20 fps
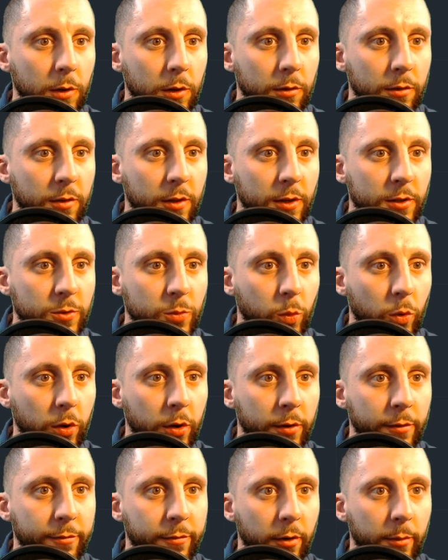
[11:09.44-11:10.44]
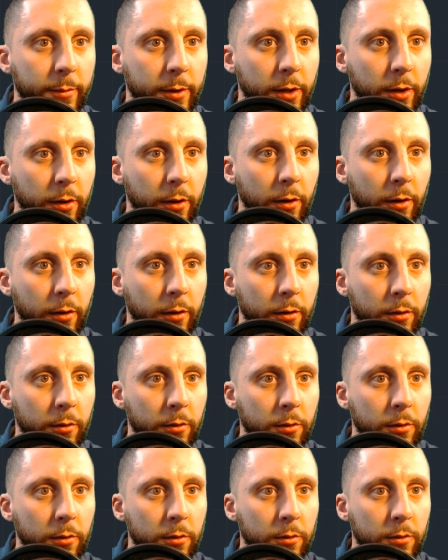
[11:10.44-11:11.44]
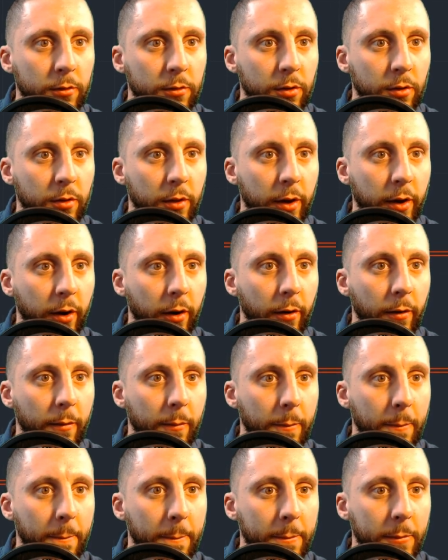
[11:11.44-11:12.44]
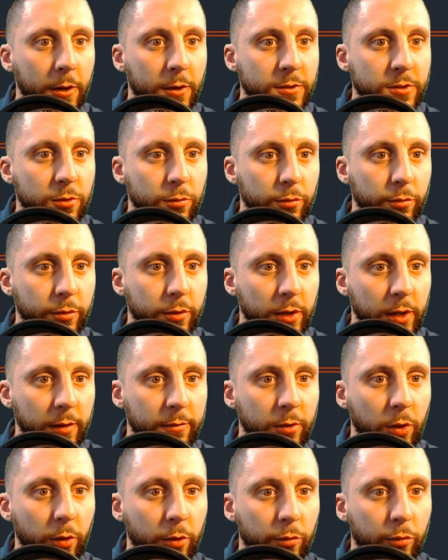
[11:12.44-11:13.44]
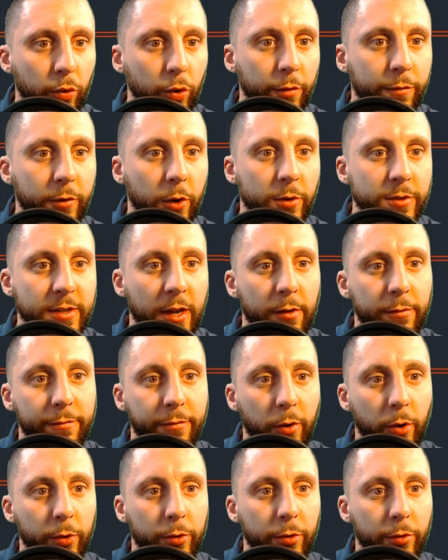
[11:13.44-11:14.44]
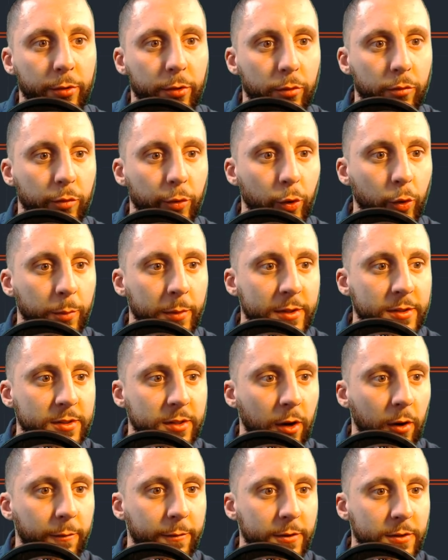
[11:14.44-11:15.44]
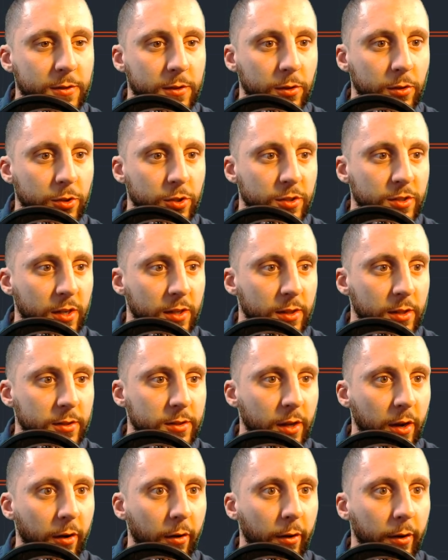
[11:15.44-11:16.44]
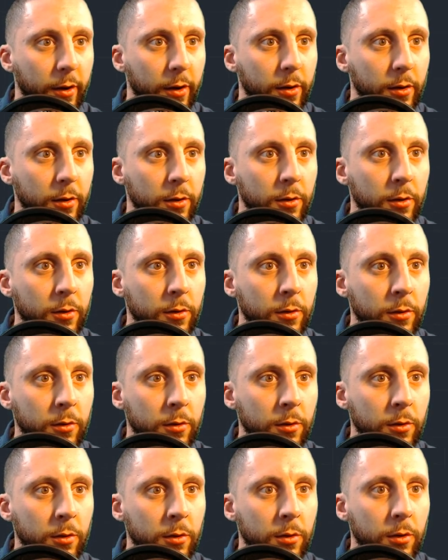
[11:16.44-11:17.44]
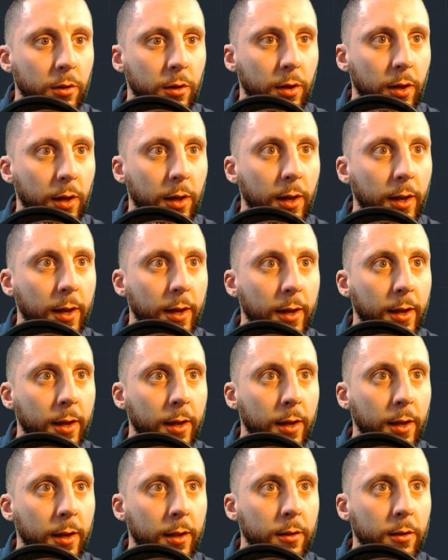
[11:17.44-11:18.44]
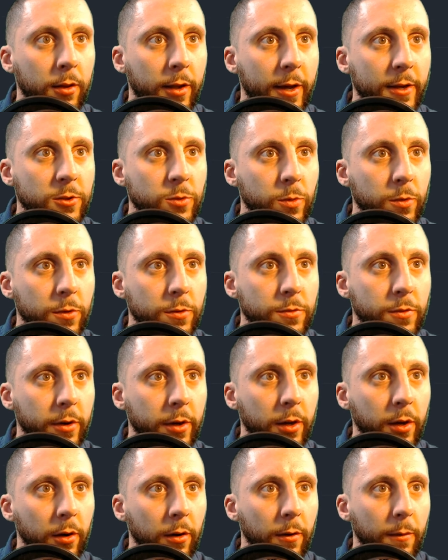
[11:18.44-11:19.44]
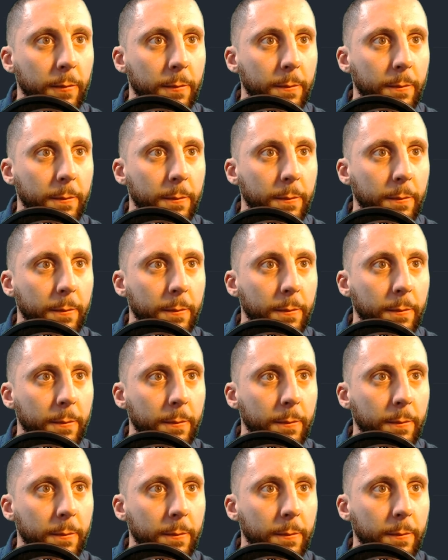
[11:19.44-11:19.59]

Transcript: This one from here to there. Because the, the, even though the roof goes out further, the room itself is still just in this area. And the last one is right here.